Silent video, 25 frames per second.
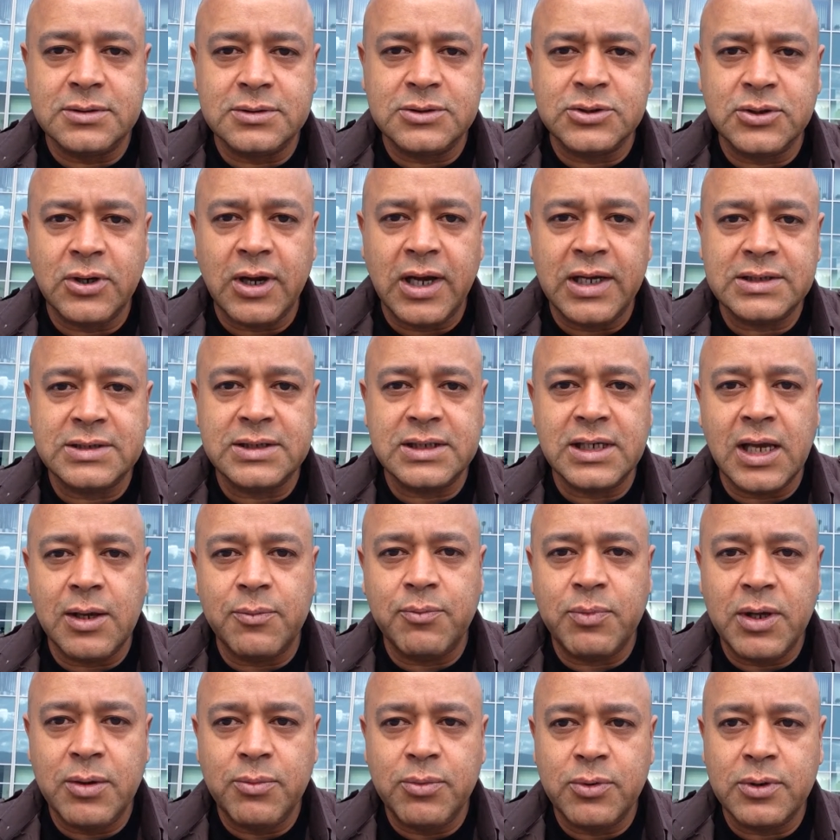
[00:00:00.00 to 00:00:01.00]
tries to
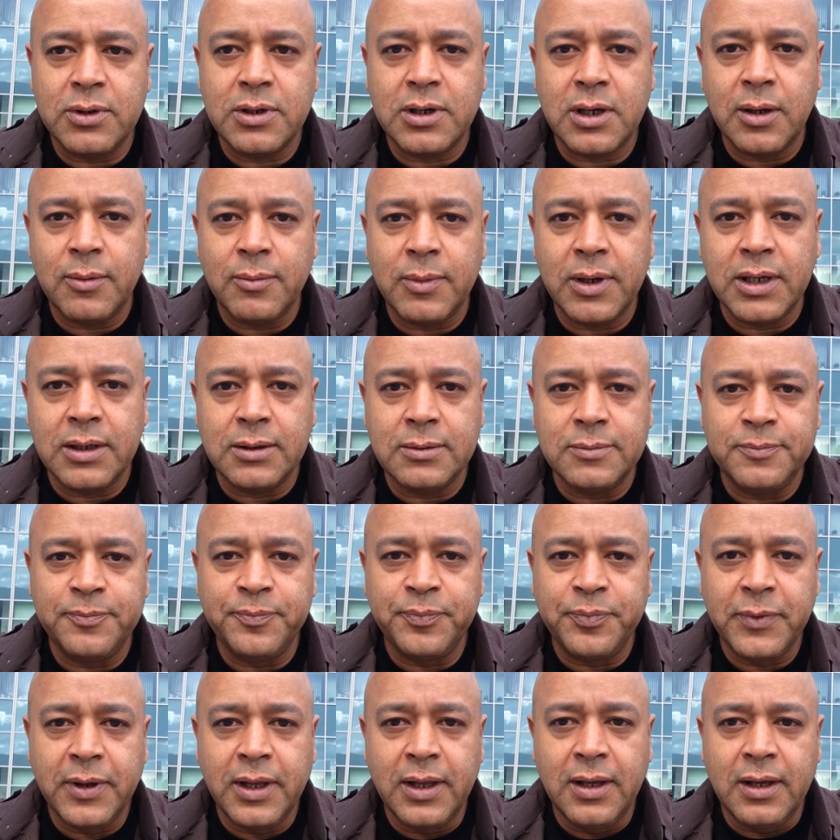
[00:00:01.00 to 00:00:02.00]
get people to come in,
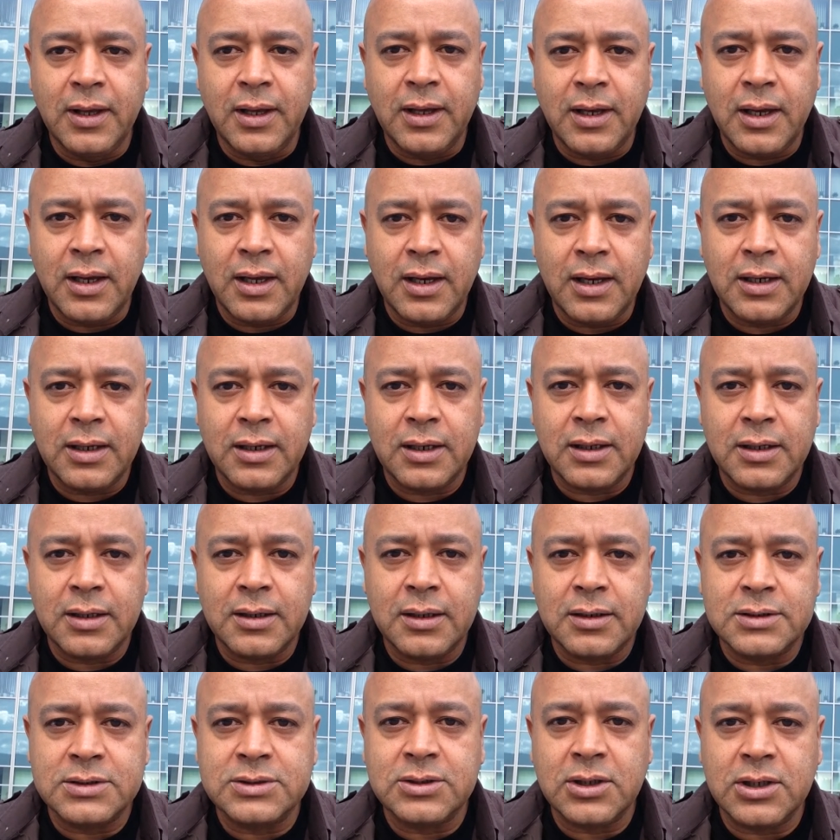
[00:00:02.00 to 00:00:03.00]
and
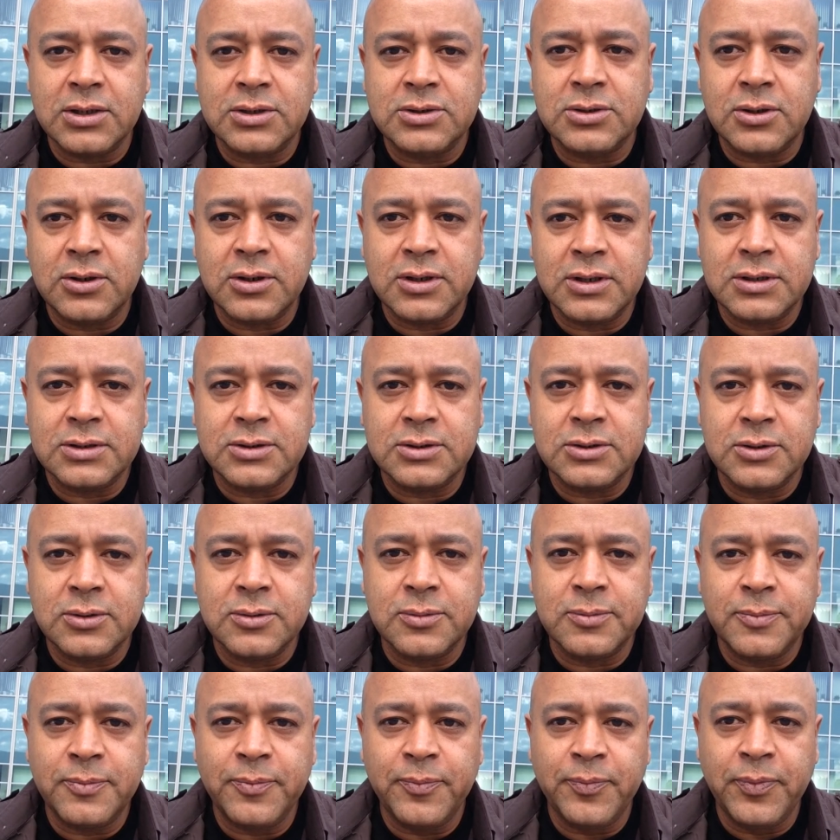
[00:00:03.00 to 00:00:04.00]
I start talking to
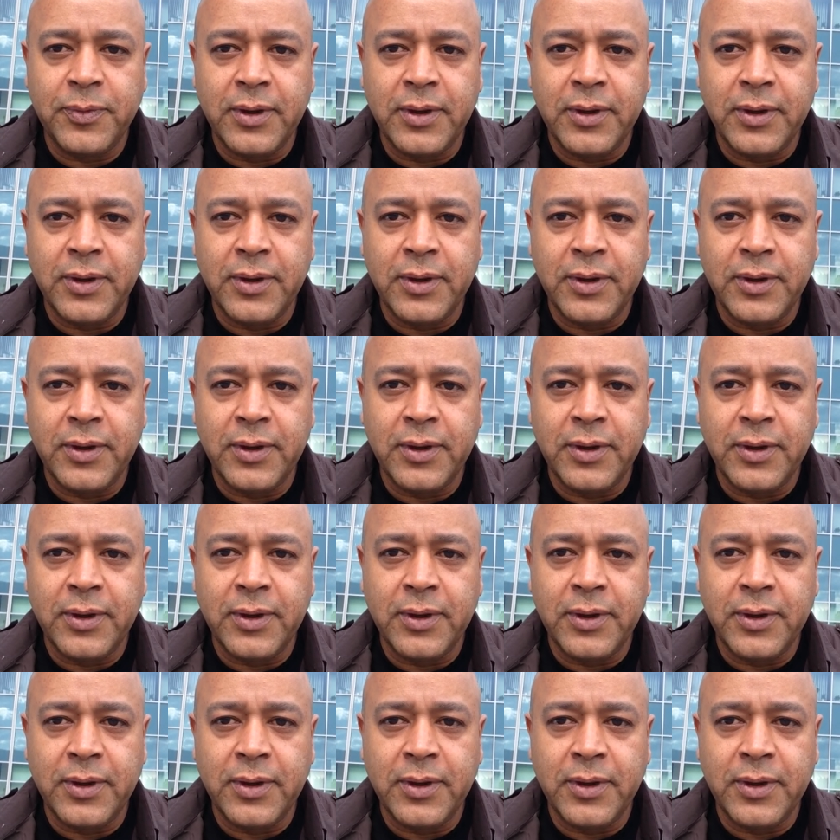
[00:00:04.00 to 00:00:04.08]
him,